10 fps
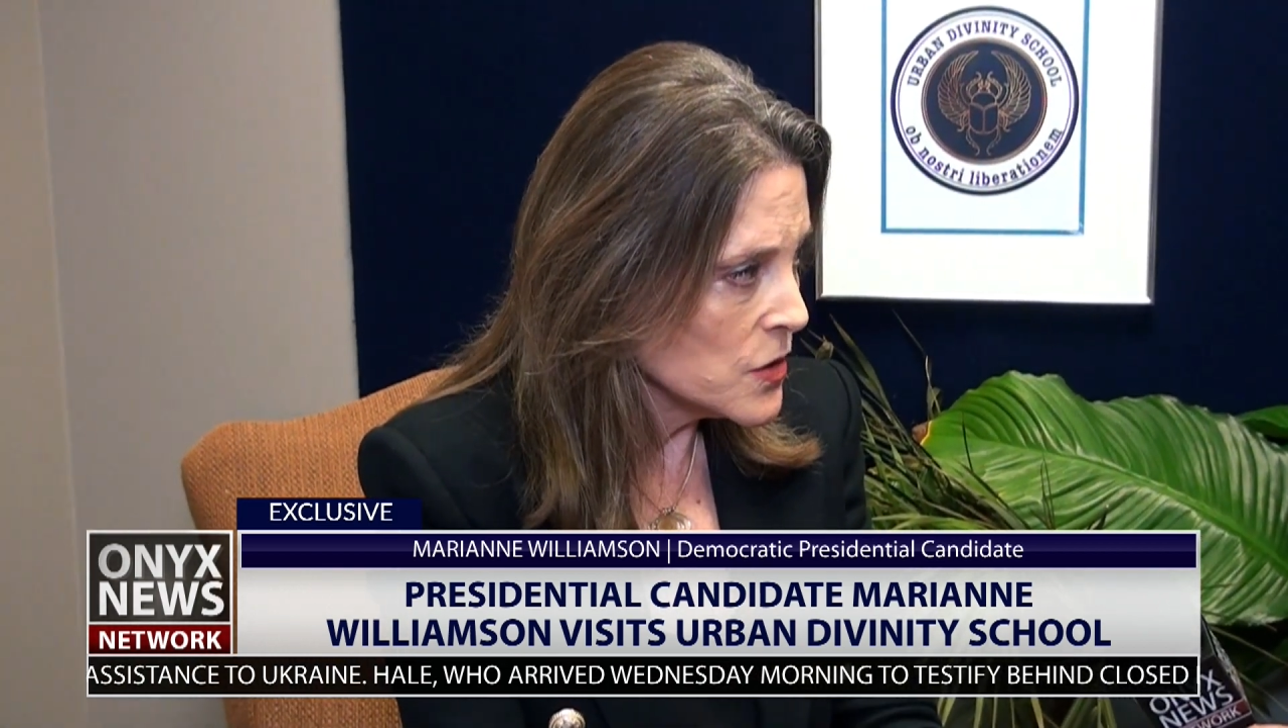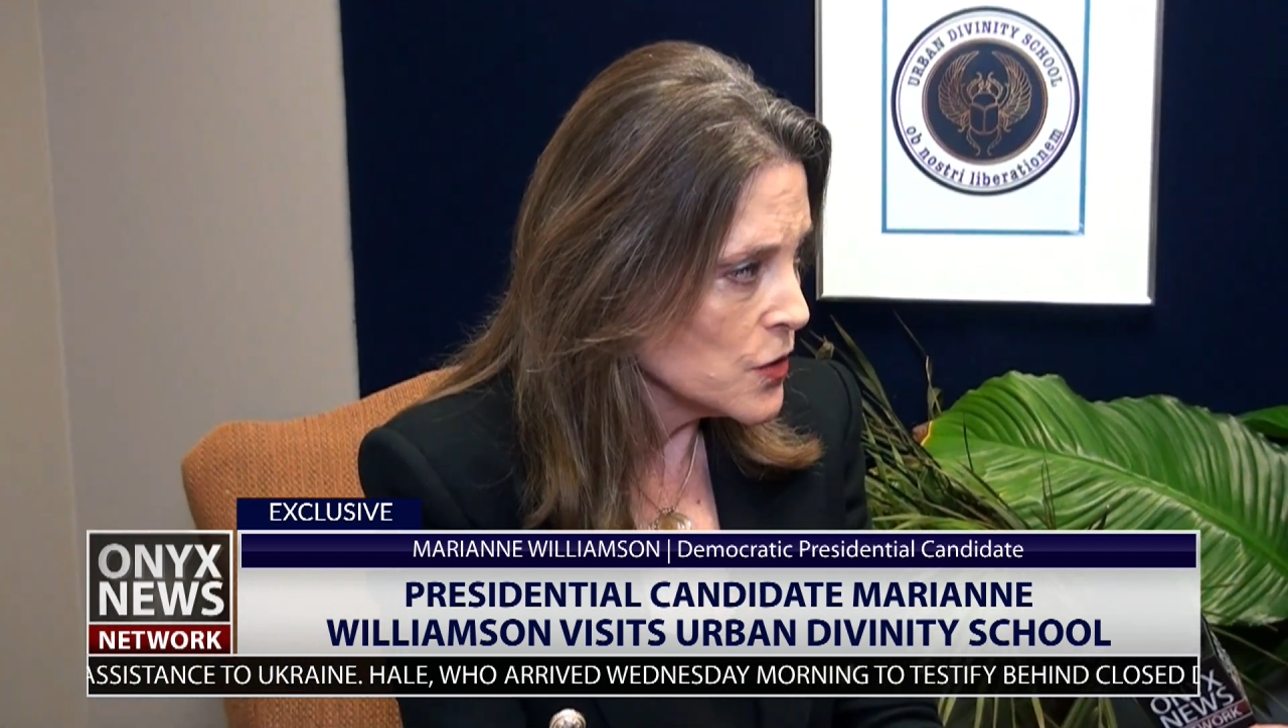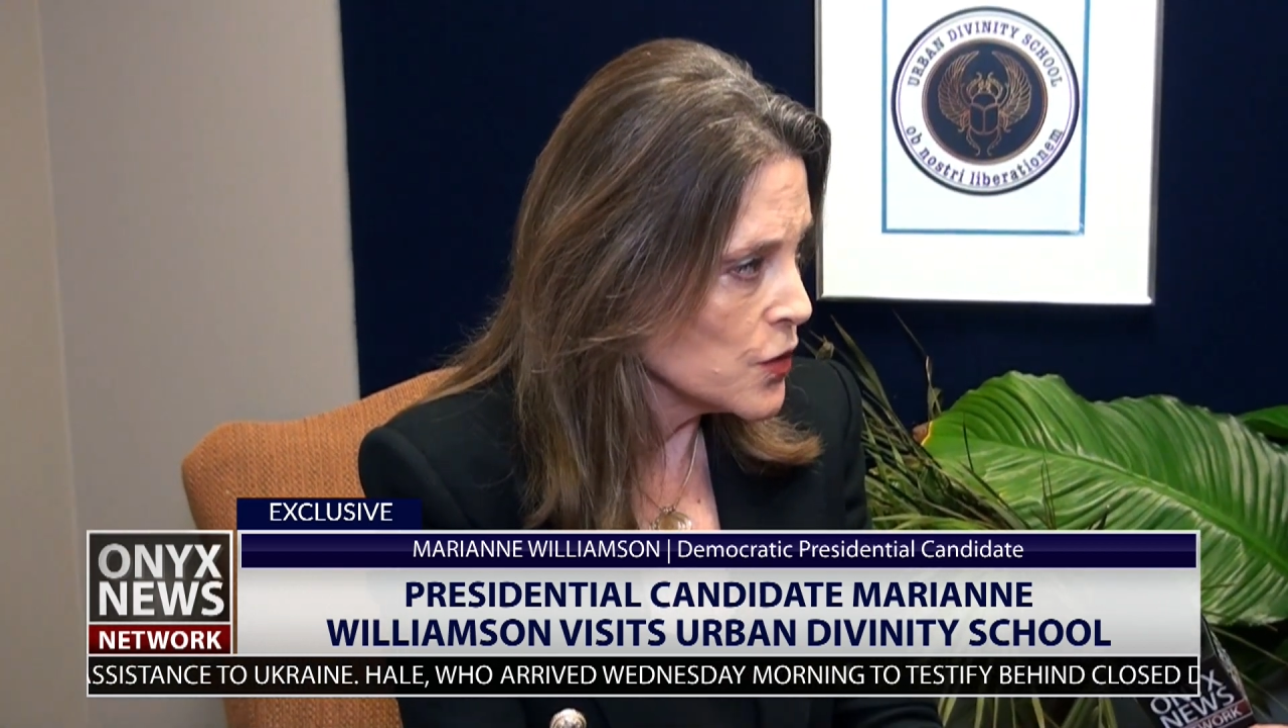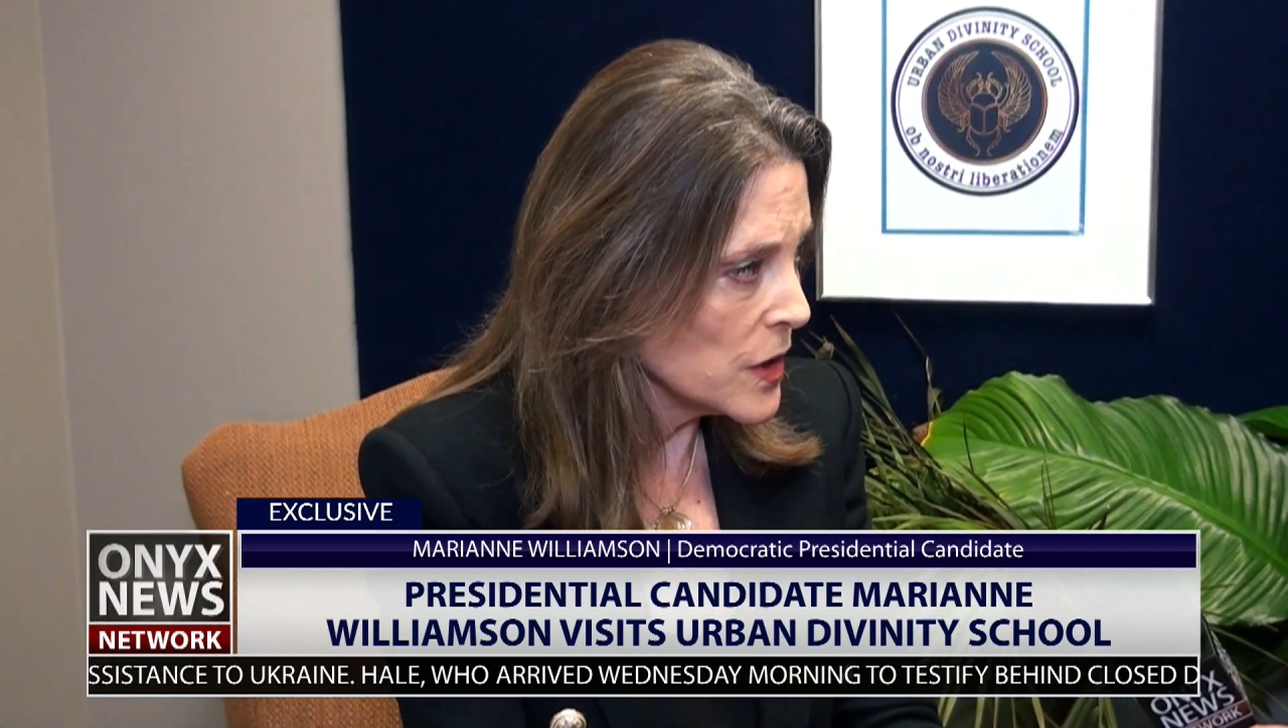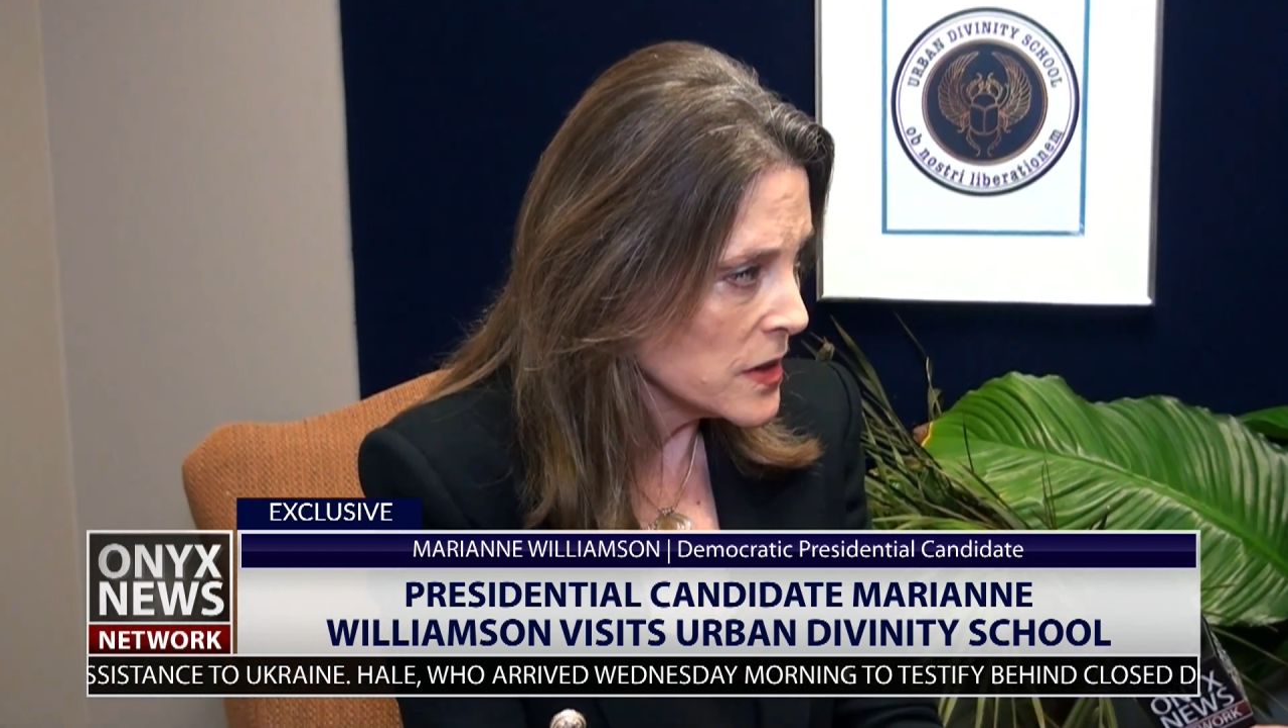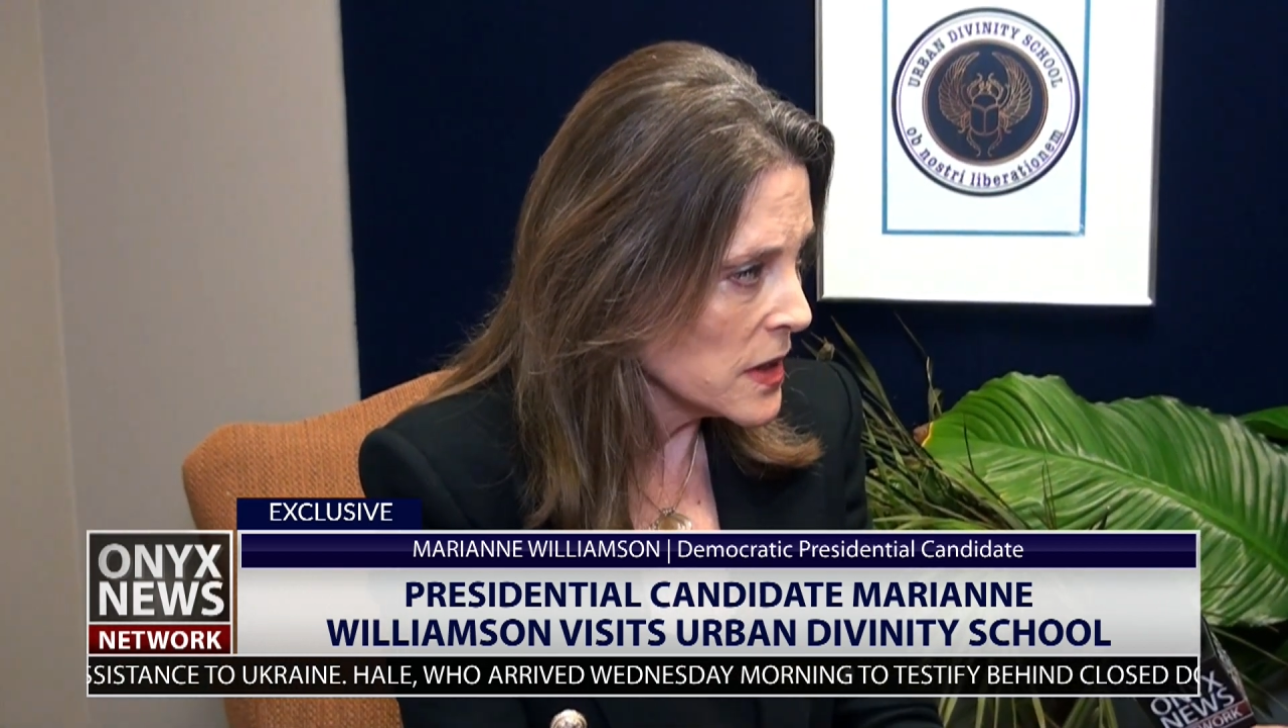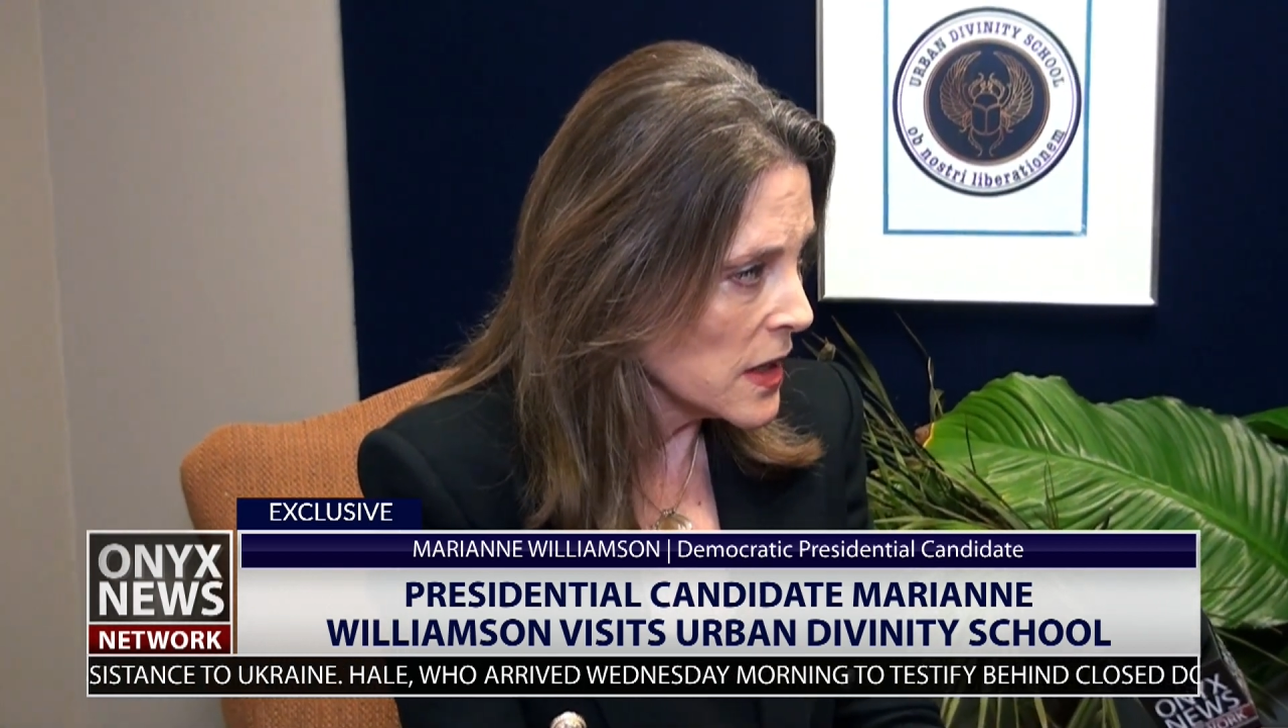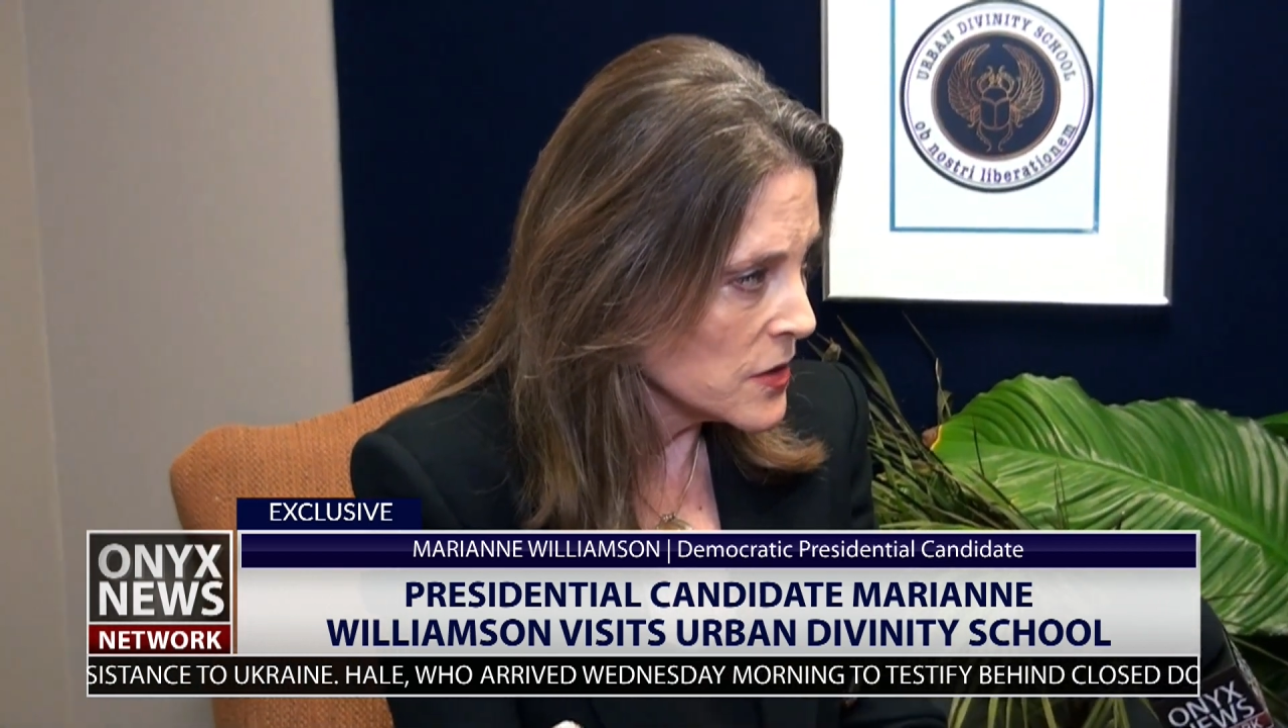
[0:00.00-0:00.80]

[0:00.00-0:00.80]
$2 trillion